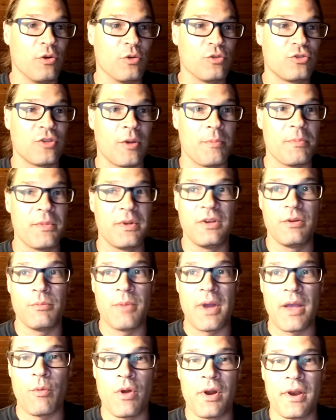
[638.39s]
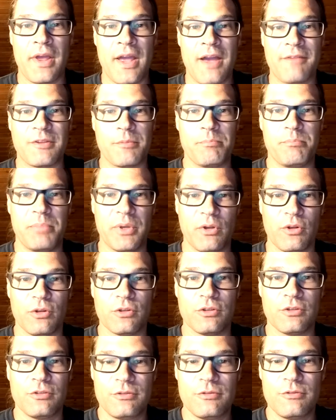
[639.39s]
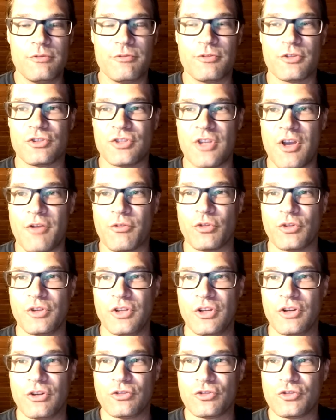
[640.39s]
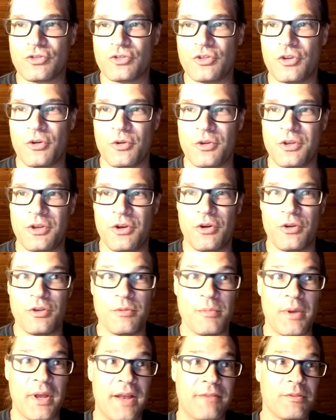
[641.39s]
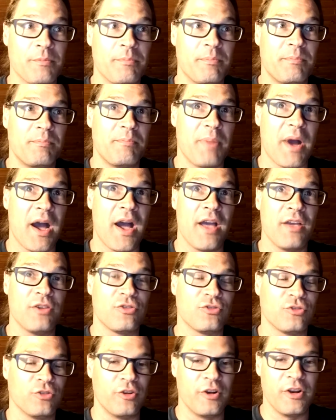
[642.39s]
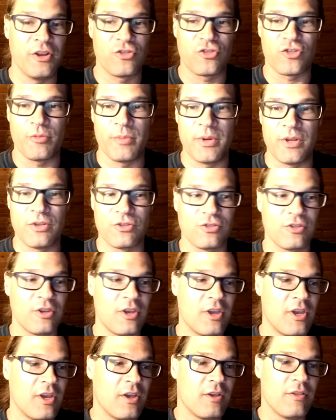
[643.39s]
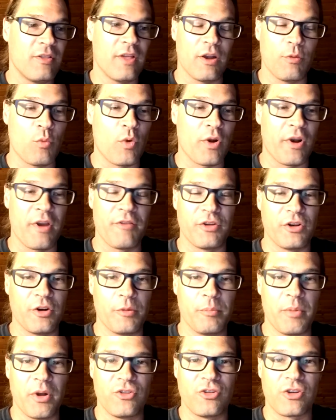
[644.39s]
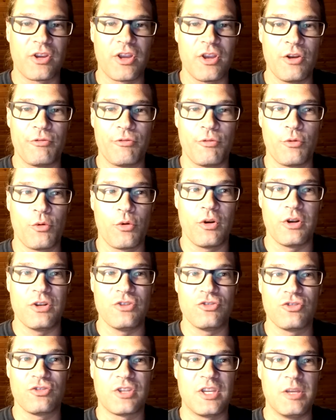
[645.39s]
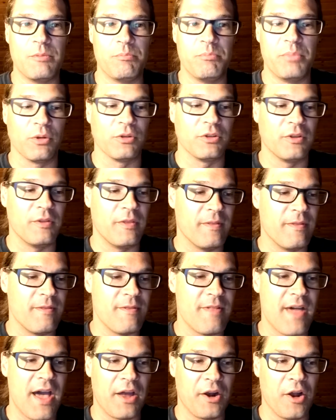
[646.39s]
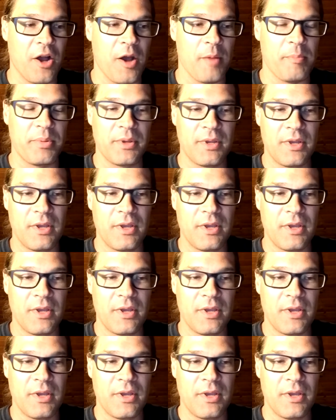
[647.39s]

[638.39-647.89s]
something you might want to have to build for several years or so. You might have to buy certain instruments that whatever your budget can afford and just keep building that up.